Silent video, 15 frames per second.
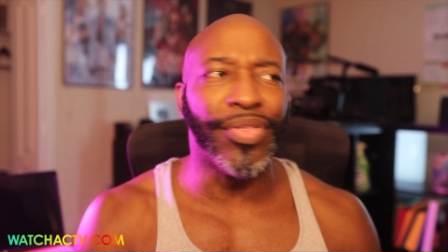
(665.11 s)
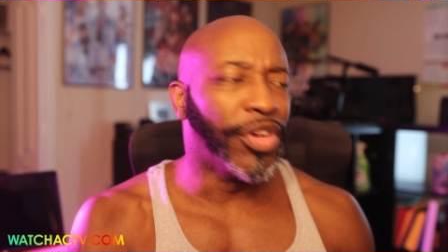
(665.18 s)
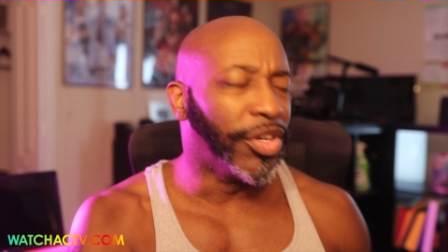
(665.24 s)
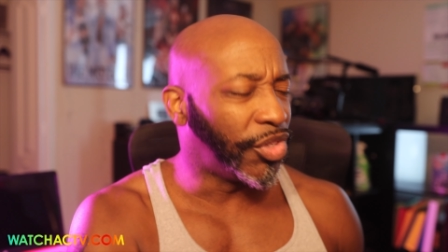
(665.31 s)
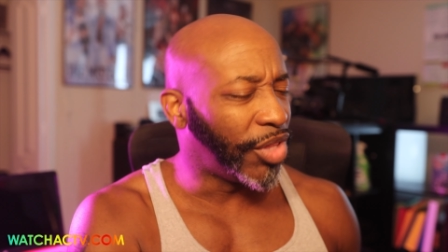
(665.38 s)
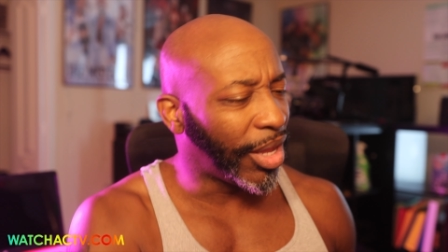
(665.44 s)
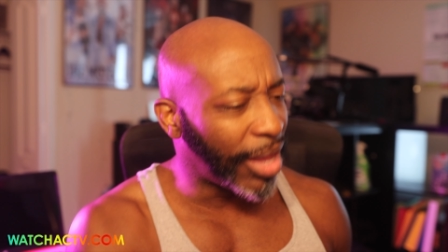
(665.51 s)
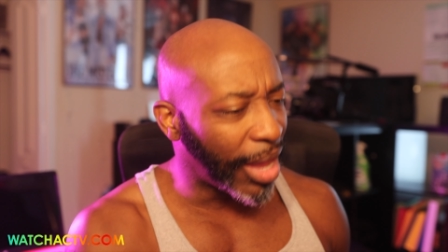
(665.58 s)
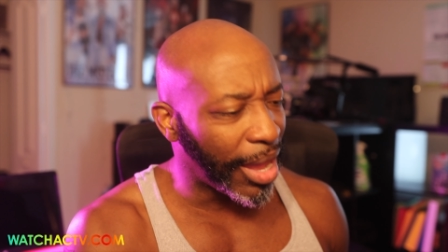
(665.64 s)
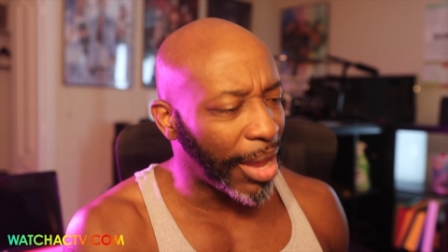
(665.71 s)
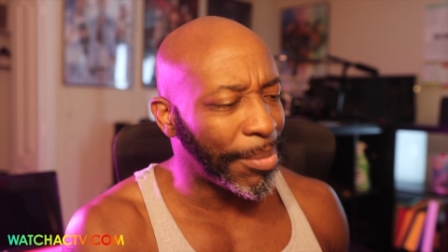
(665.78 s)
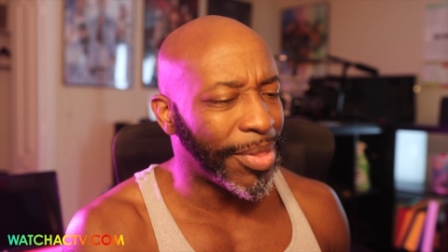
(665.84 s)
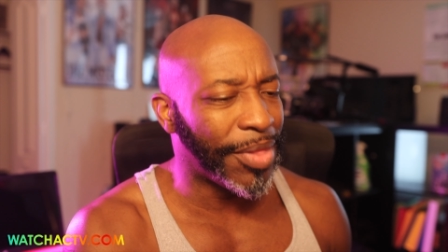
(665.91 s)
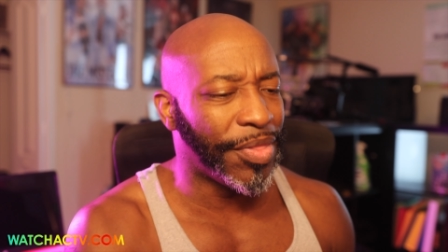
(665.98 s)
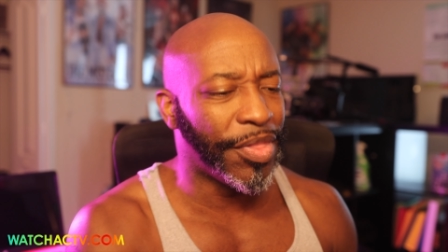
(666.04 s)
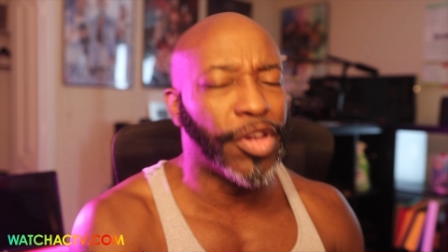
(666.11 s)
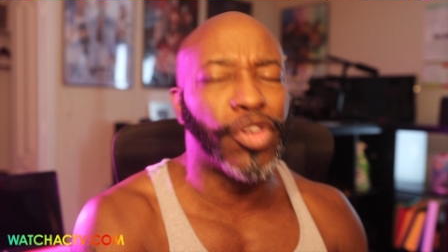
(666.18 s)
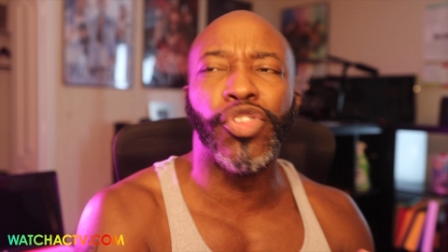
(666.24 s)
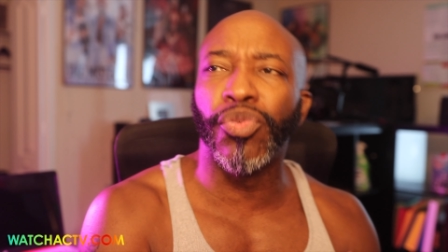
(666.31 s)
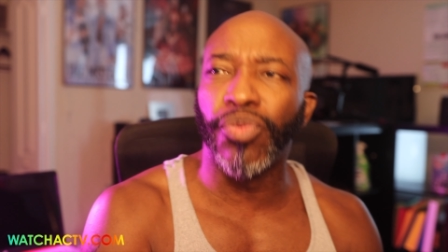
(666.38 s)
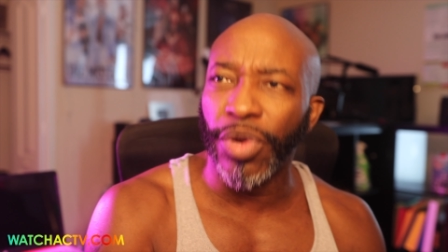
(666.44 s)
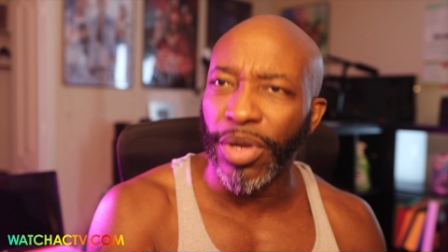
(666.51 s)
There's the game and then
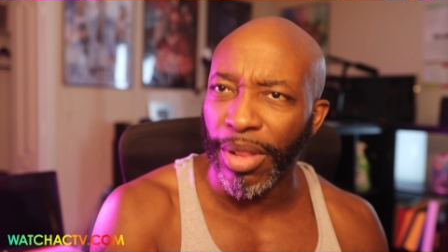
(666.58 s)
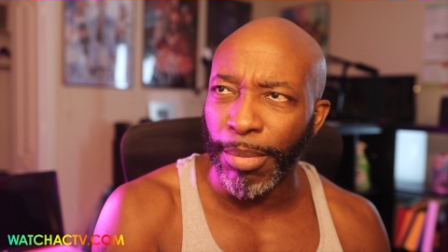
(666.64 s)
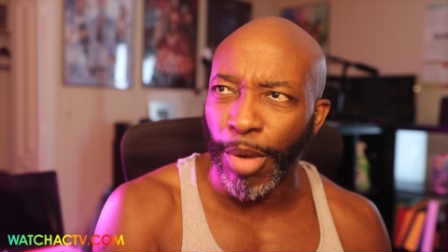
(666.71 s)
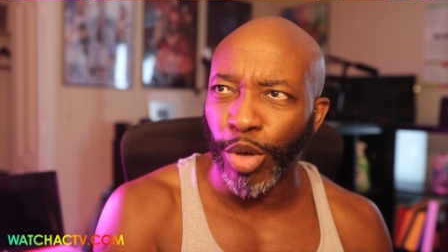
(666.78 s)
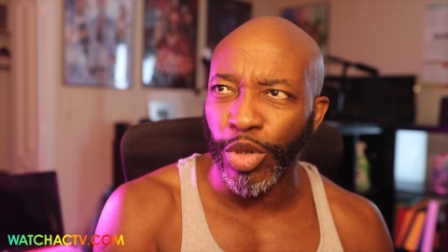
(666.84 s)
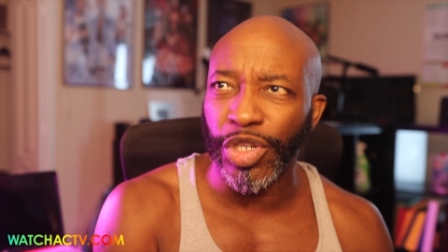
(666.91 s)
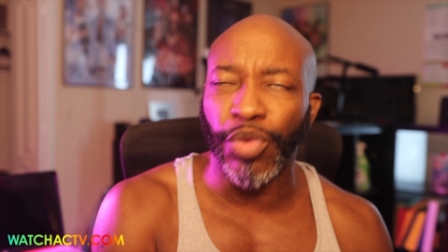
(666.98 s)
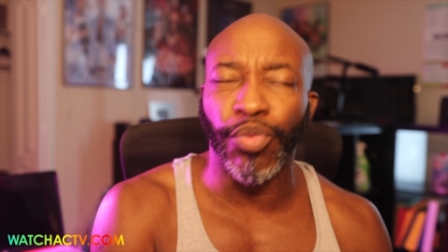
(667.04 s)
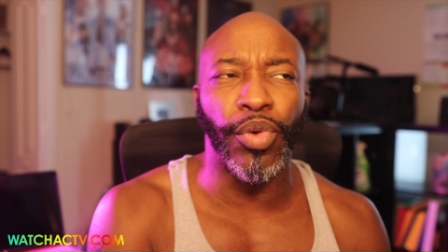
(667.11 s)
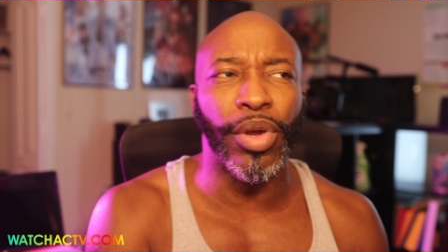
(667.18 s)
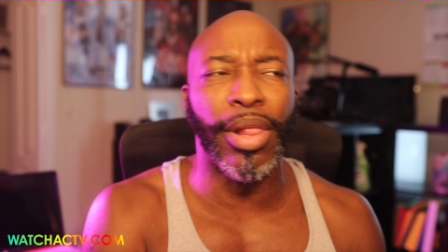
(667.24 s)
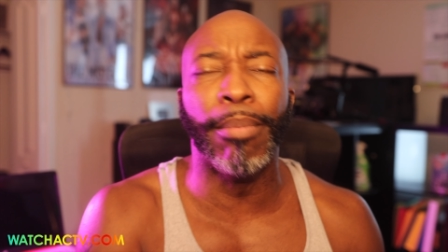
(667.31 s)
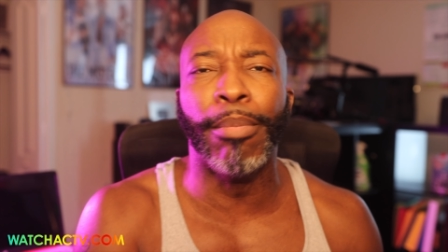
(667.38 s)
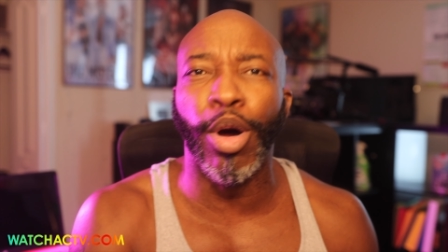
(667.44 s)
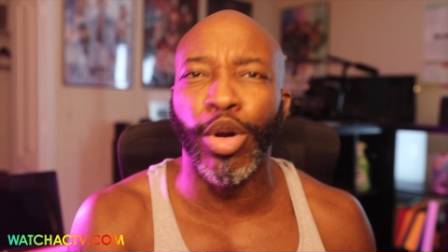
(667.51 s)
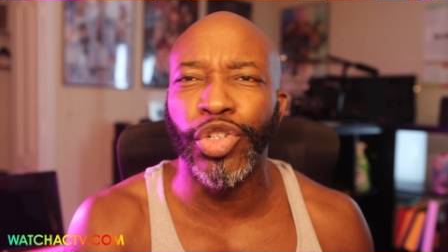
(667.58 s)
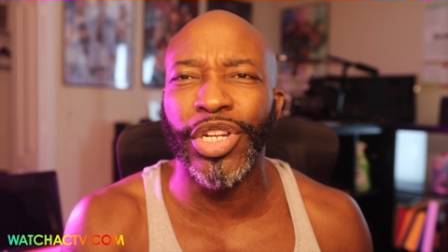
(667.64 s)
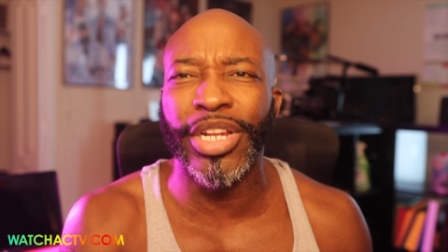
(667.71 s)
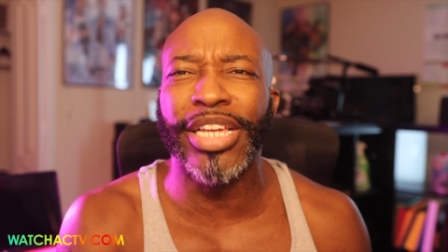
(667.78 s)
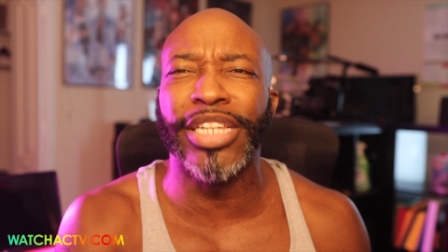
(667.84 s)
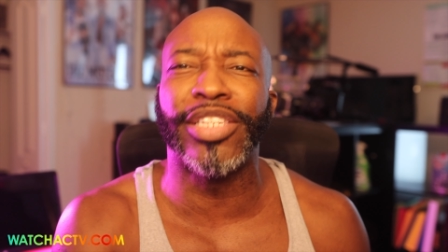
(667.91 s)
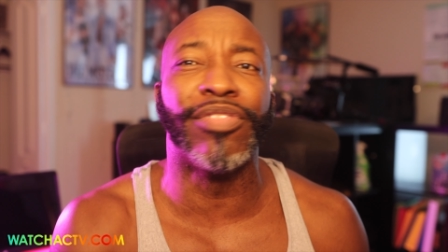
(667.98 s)
there's real emotion. Real
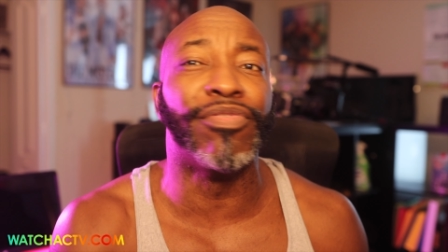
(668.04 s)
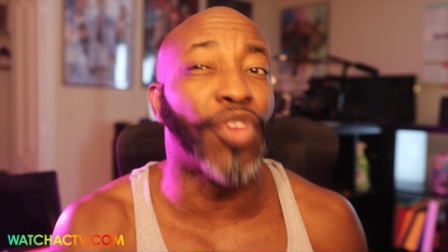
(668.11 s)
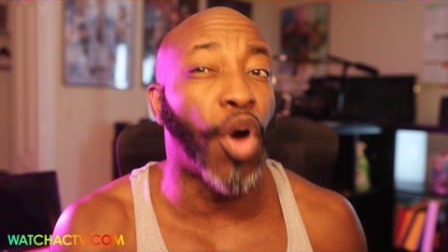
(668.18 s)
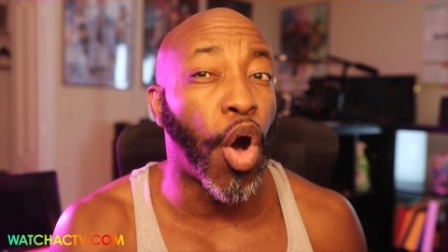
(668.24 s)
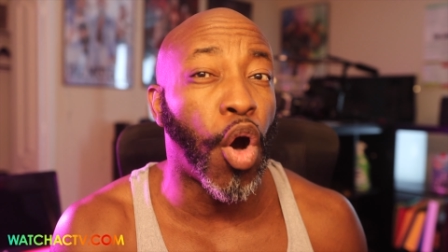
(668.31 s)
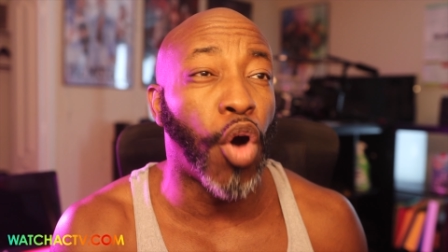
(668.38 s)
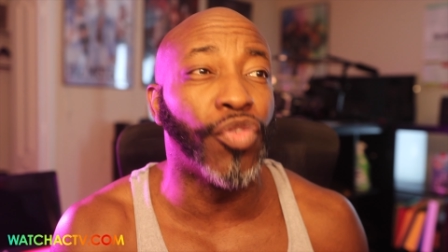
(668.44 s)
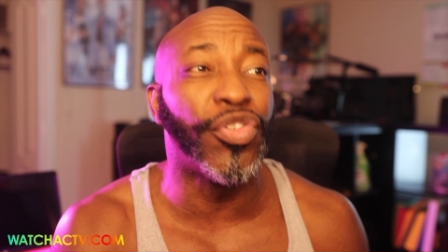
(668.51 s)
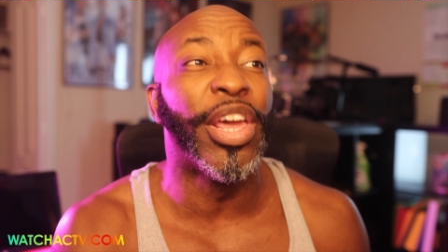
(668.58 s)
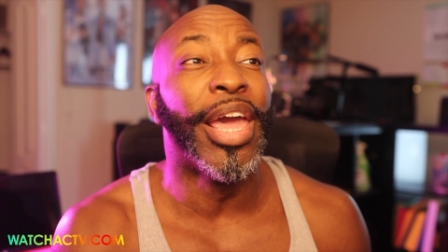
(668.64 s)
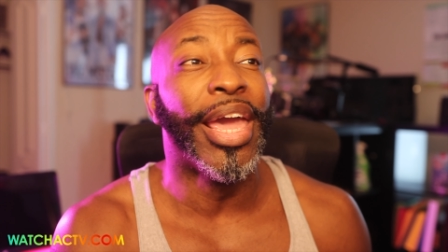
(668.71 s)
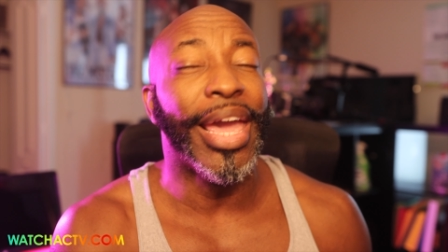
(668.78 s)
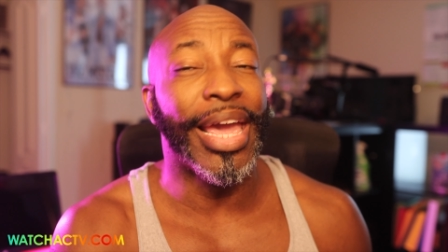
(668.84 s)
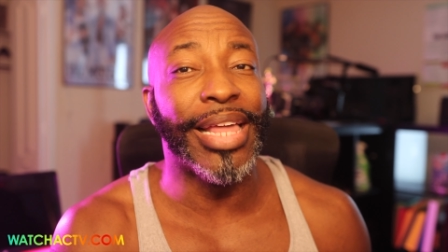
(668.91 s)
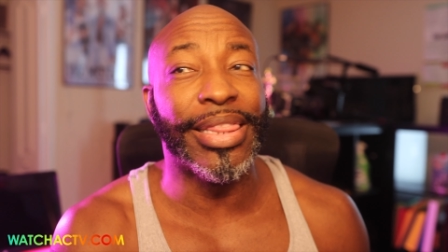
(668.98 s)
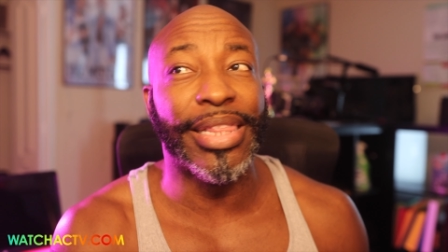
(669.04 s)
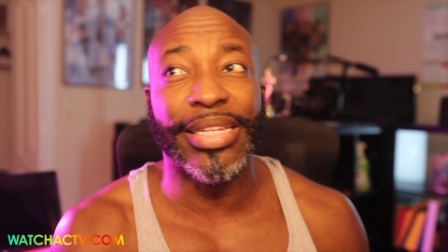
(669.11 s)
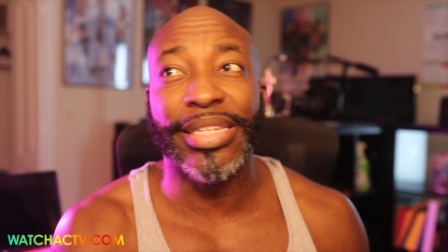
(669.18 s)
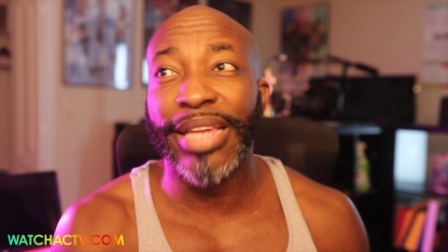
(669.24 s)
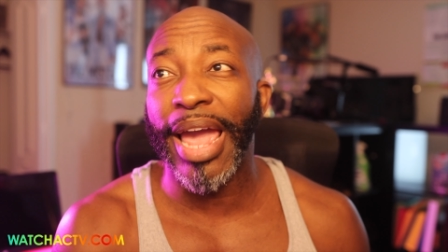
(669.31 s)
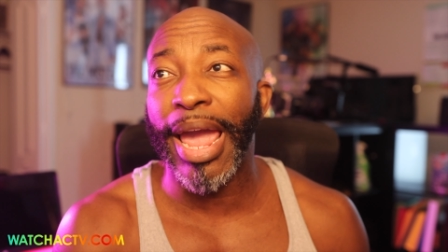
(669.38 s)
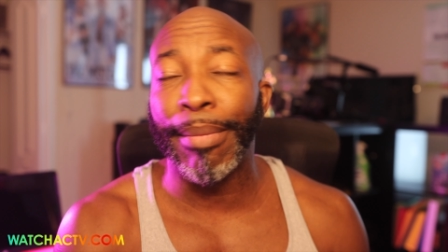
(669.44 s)
emotion gets involved in
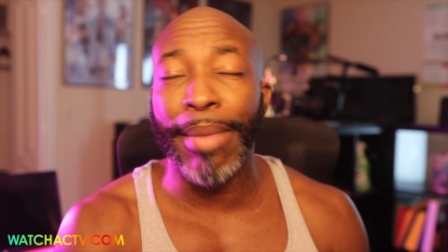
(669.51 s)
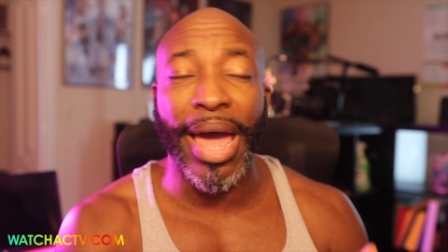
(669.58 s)
this game.